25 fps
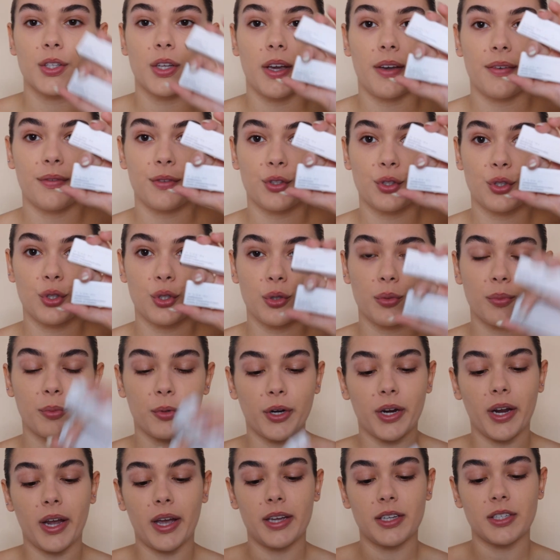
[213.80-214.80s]
So I have two
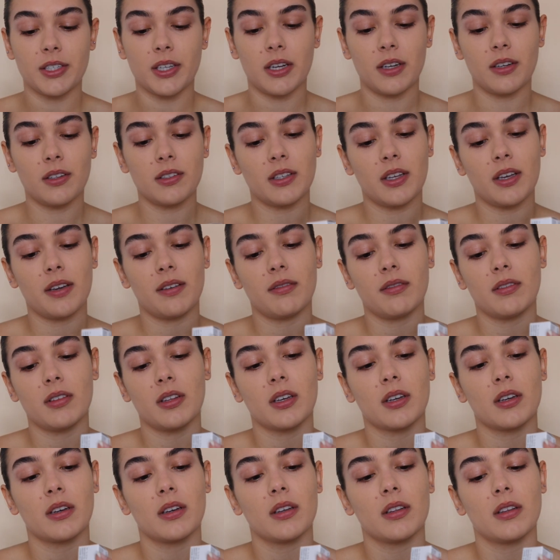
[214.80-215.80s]
more eyeshadows. I have
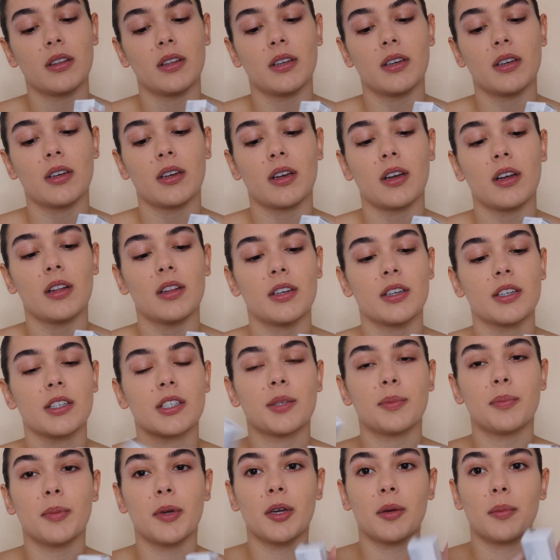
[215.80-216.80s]
the color
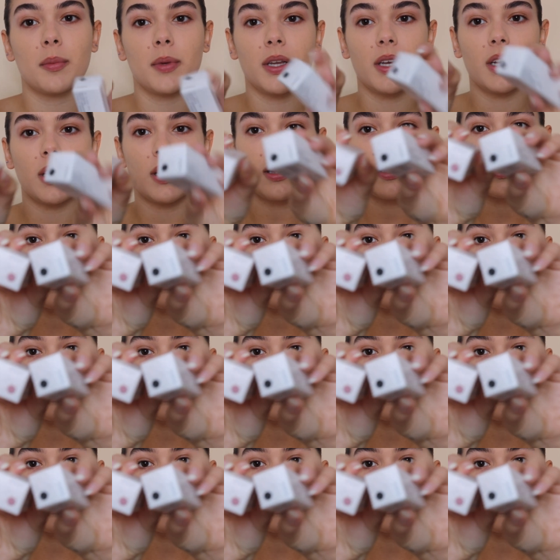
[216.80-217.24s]
Experiment and